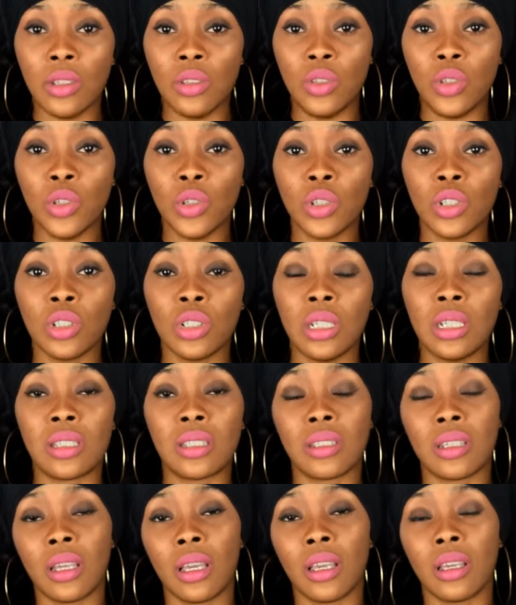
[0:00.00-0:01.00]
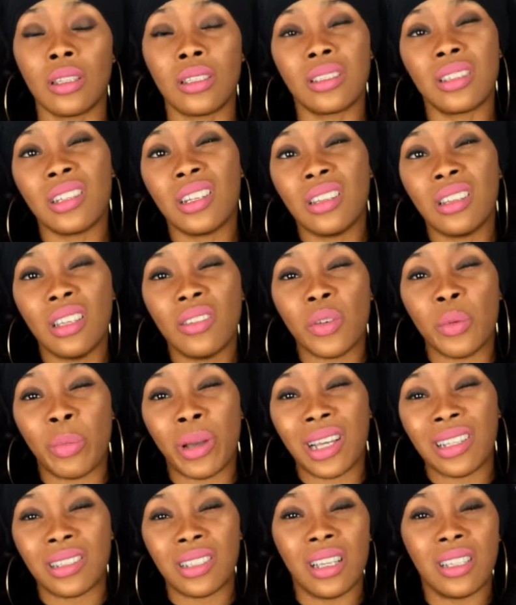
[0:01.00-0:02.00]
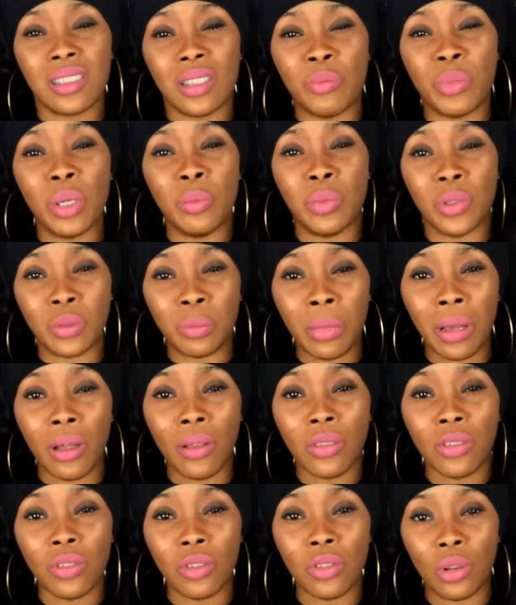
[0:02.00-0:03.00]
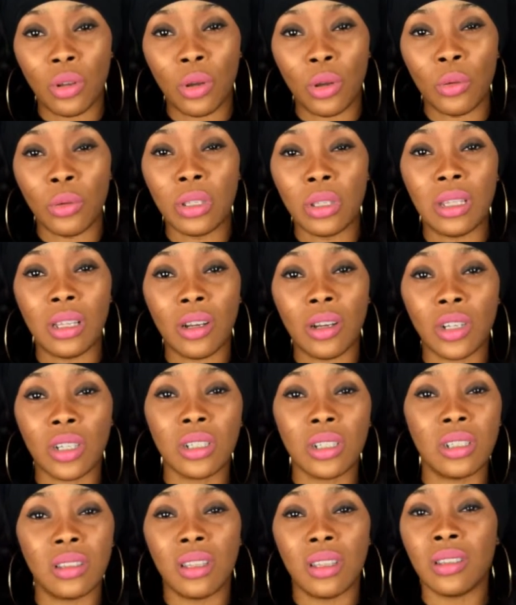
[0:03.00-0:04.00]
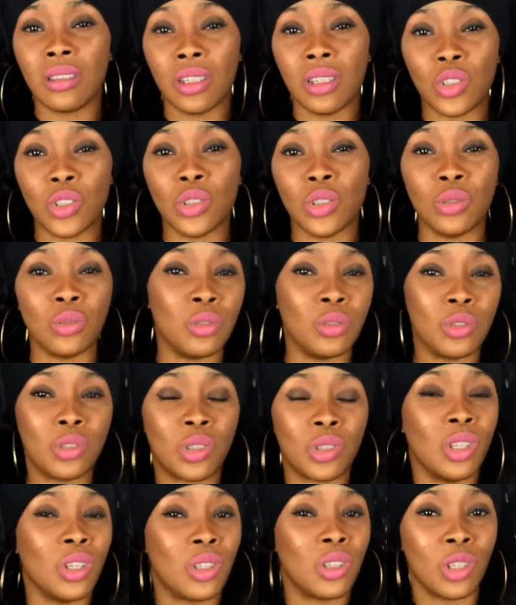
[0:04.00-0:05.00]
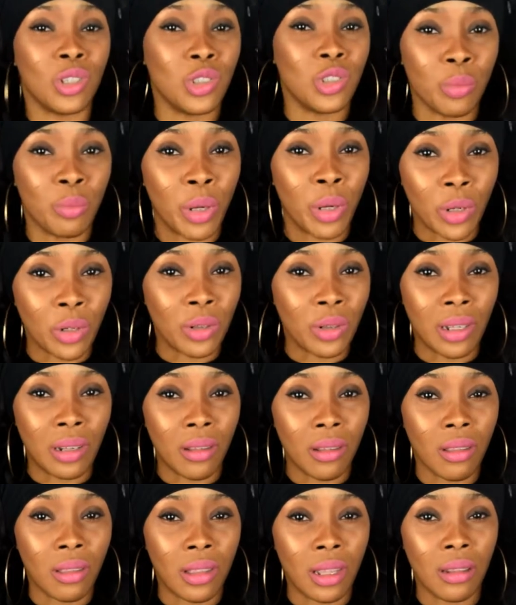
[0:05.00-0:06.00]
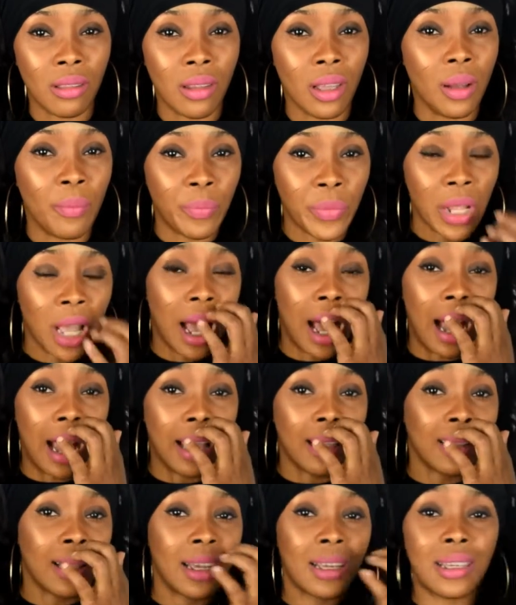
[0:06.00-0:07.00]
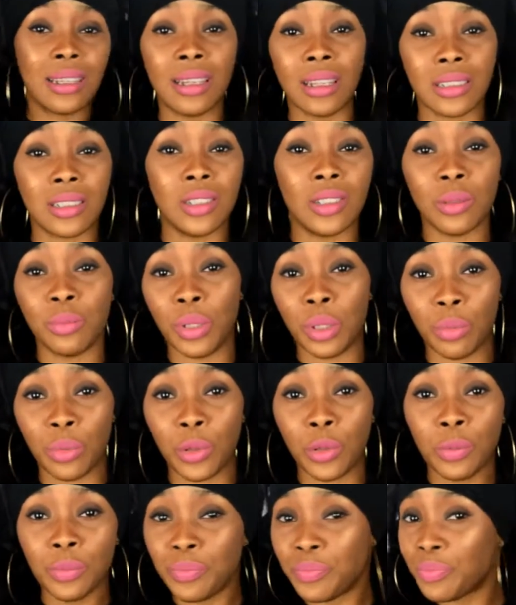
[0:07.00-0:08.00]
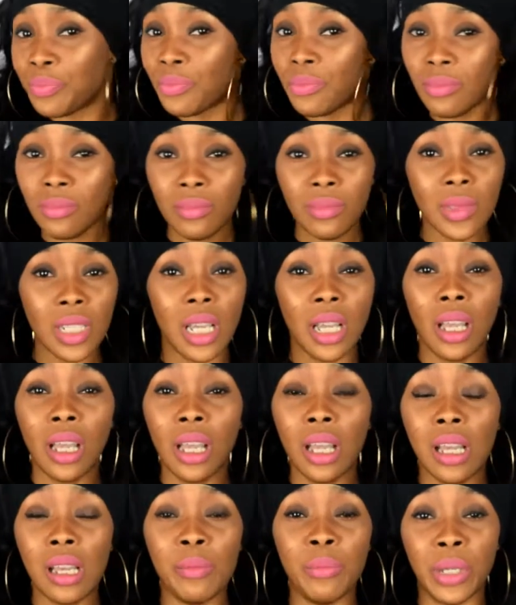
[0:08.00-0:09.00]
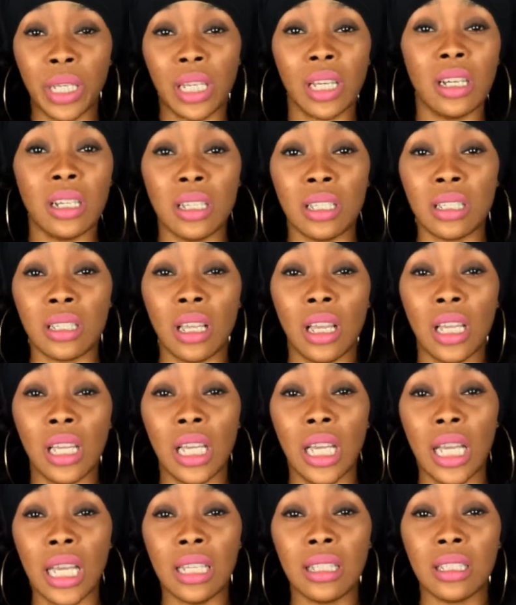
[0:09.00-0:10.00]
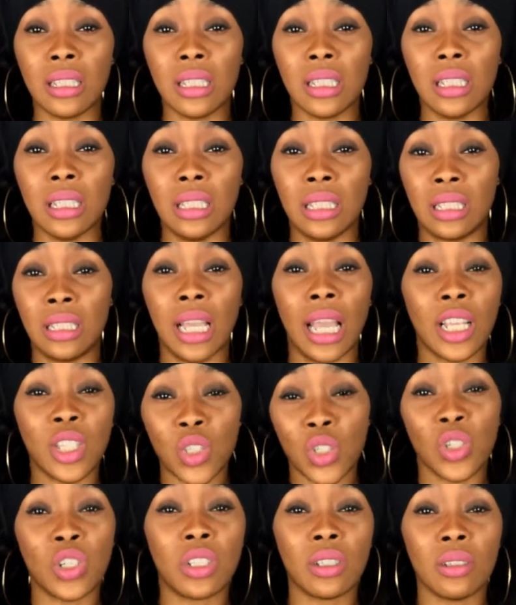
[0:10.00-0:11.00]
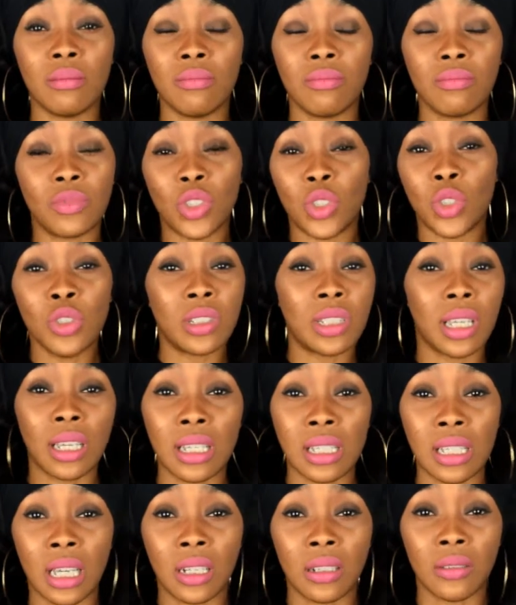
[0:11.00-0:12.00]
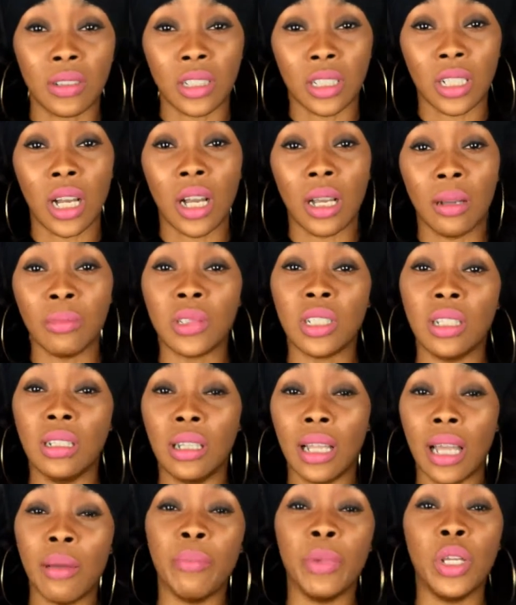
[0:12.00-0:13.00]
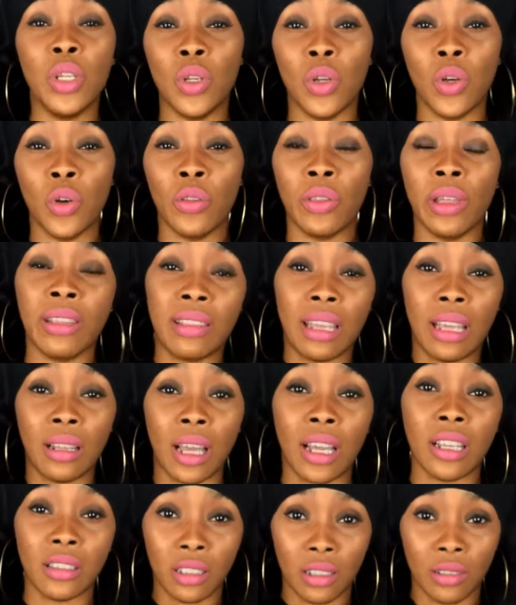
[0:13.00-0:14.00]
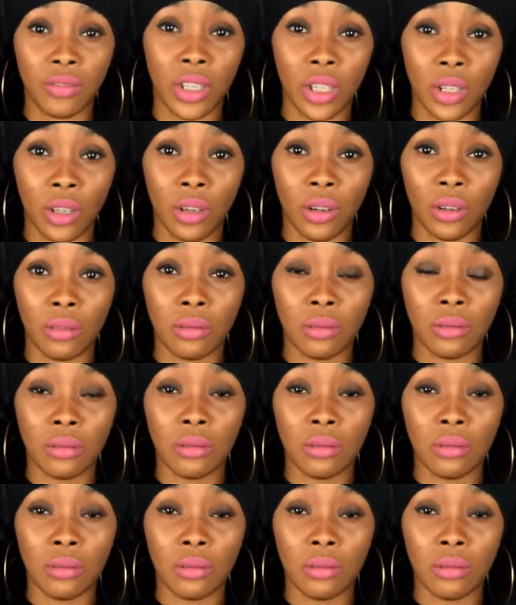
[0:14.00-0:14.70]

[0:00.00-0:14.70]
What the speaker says: It's like, it's gonna leave a bad taste in people's mouths. They're gonna think that you think that you're better than them. I like connecting to people because they took 2 seconds out of their time to let me know that they liked their video.